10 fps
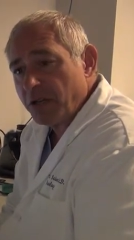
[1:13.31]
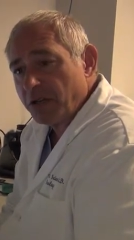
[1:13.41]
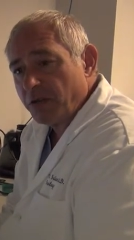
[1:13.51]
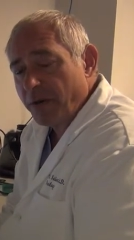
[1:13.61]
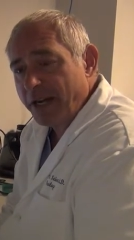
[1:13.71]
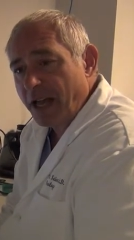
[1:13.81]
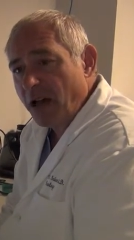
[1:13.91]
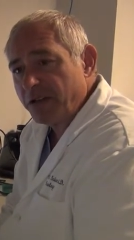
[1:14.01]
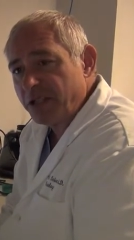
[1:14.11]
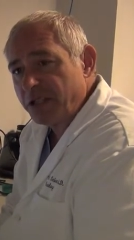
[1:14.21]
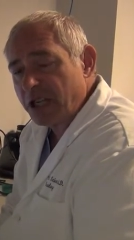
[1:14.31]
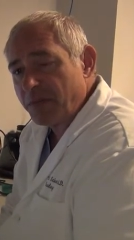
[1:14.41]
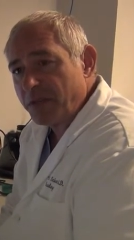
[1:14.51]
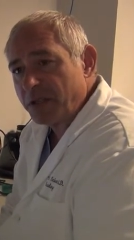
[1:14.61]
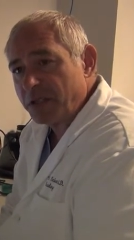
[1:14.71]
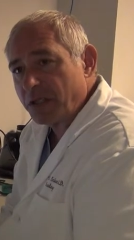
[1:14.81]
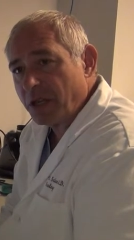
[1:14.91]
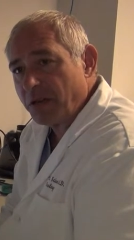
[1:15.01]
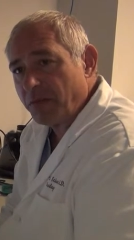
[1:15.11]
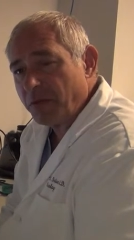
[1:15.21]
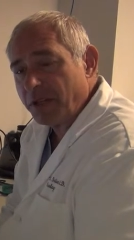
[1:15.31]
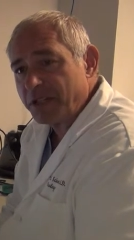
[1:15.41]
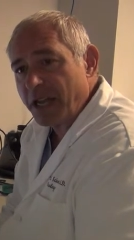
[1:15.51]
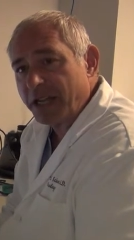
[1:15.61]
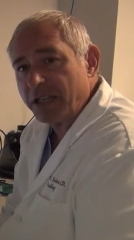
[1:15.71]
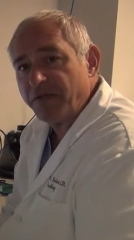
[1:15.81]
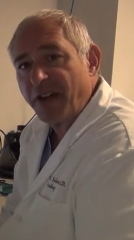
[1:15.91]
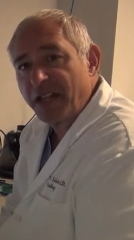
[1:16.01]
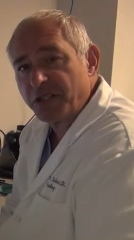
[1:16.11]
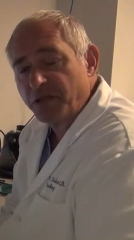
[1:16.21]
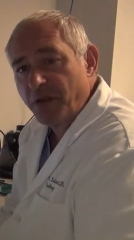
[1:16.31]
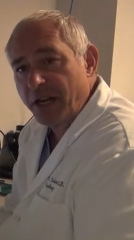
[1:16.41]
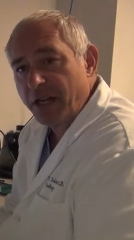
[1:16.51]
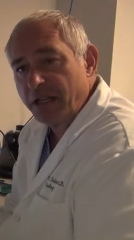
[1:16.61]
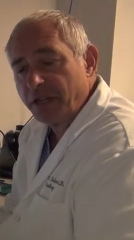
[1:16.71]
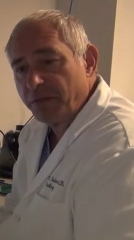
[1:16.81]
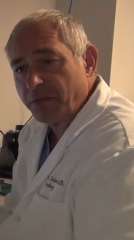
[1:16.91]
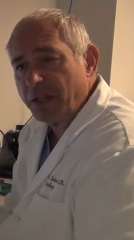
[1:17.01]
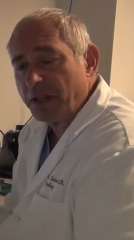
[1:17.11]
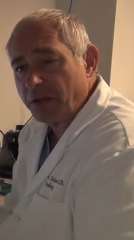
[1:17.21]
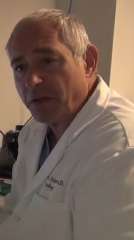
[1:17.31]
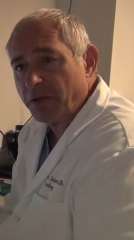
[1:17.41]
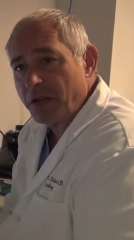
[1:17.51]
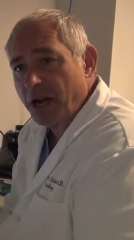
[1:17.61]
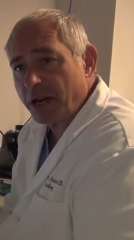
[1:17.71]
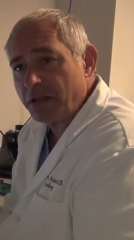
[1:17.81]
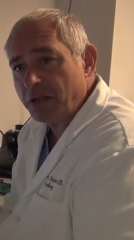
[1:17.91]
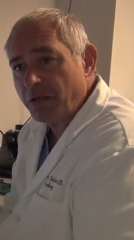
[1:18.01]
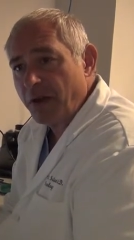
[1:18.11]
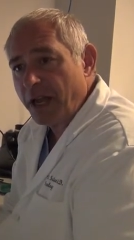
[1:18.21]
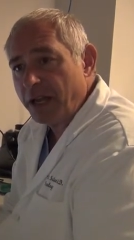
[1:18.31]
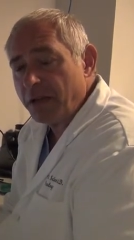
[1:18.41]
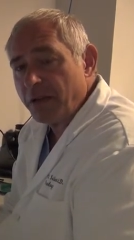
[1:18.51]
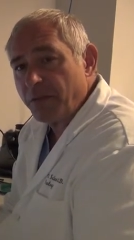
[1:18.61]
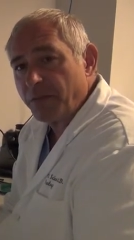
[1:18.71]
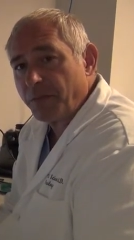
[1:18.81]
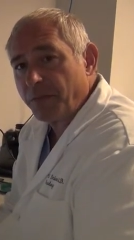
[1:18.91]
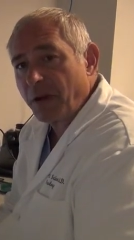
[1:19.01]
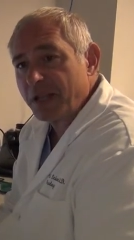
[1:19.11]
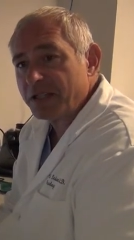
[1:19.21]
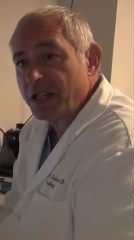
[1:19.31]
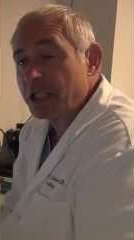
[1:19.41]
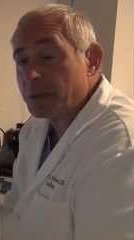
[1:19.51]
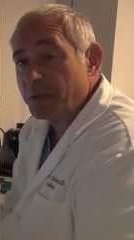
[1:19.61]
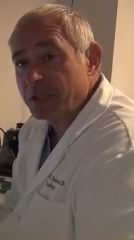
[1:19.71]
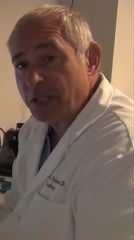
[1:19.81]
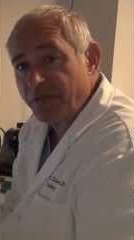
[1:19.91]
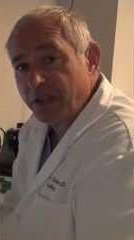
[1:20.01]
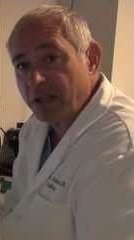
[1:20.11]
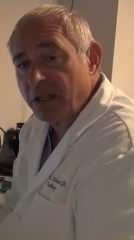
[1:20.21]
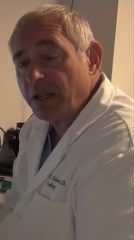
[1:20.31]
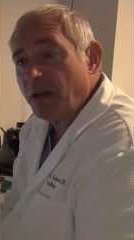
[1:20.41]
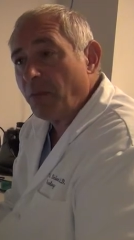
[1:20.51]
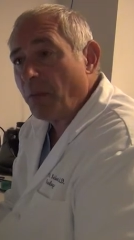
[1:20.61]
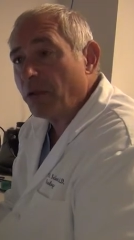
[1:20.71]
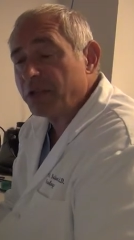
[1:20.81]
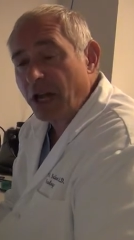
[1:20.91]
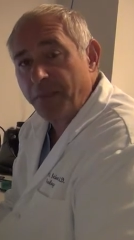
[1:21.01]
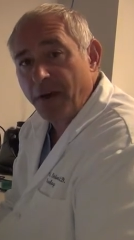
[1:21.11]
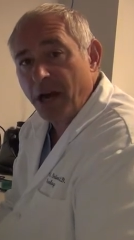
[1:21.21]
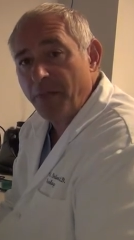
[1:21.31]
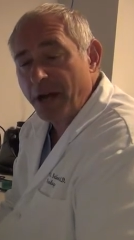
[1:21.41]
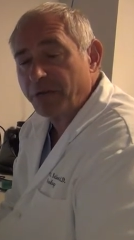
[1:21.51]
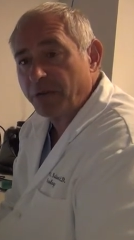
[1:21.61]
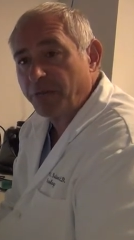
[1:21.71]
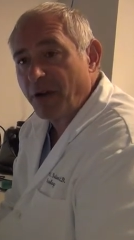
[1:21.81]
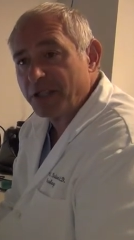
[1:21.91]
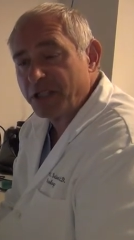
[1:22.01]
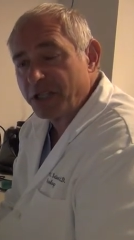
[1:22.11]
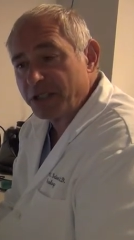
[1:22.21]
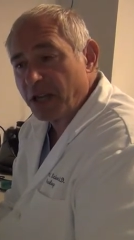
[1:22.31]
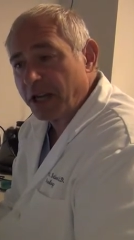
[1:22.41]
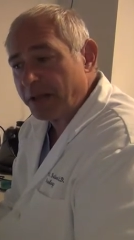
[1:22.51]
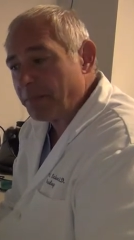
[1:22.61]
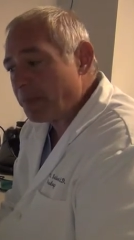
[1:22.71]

the radiology team has uh, really taken advanced training and really learned how to do a prostate-specific multi-parametric prostate study.